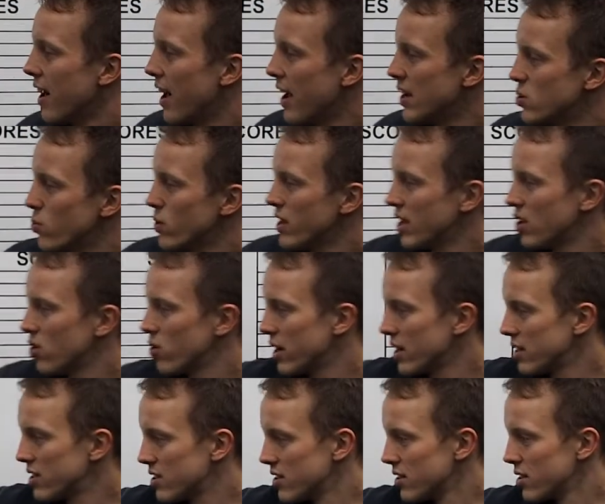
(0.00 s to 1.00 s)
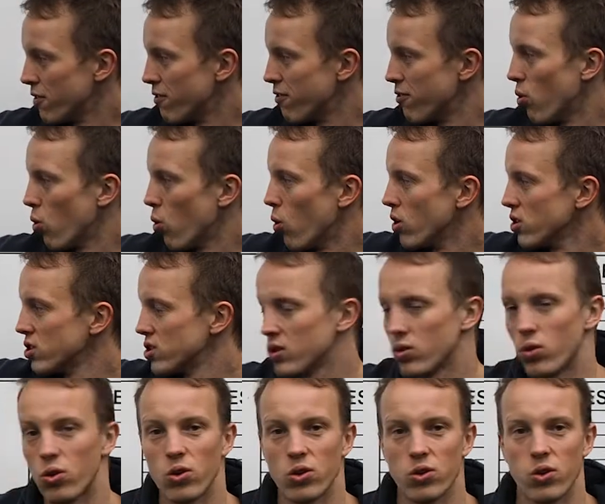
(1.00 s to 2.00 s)
as we increase the force
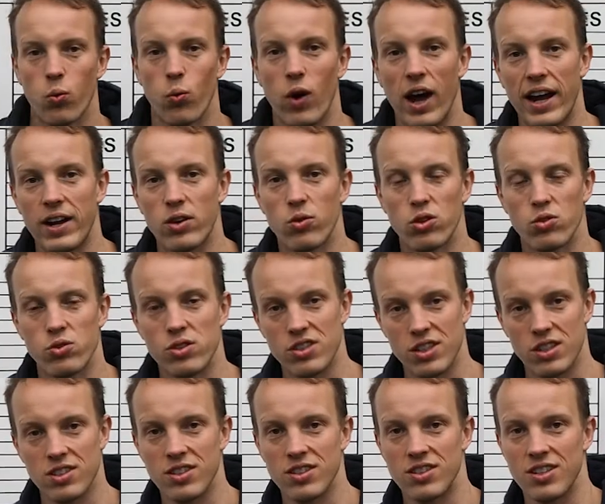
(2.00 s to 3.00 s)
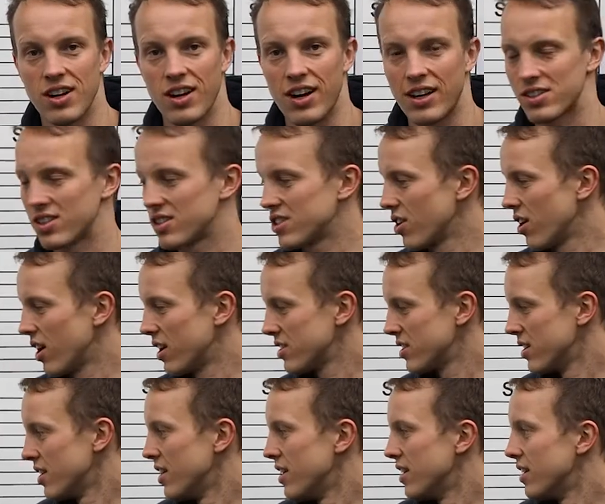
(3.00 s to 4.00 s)
or the weight or the resistance in an exercise,